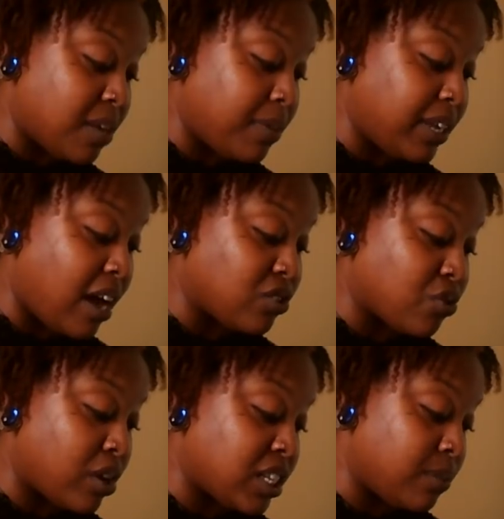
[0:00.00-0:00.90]
Some of y'all
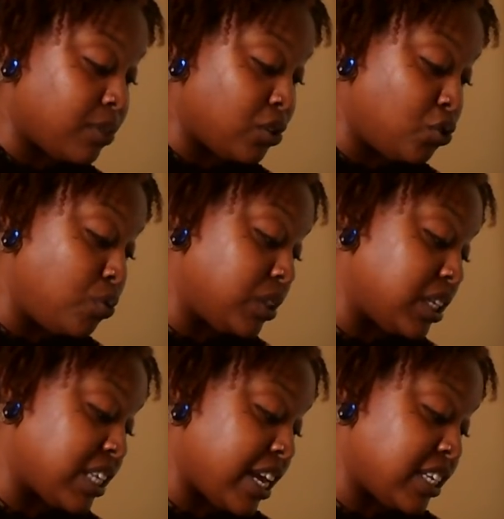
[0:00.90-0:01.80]
started something new with
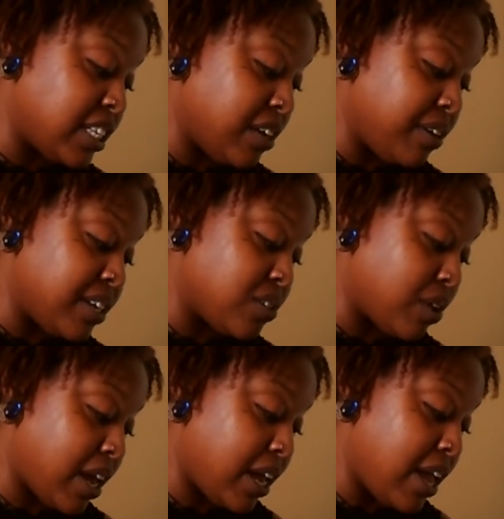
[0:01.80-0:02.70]
the Sagittarius,
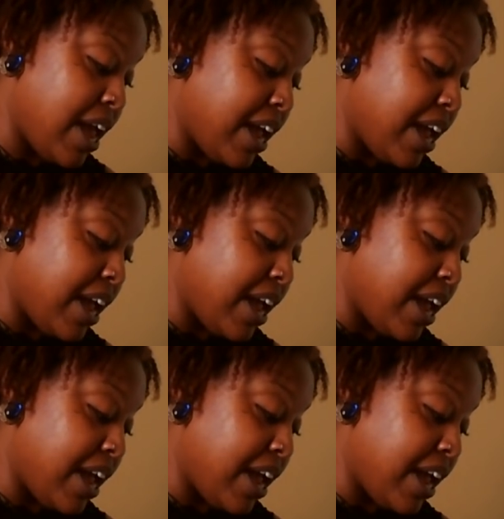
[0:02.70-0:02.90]
okay?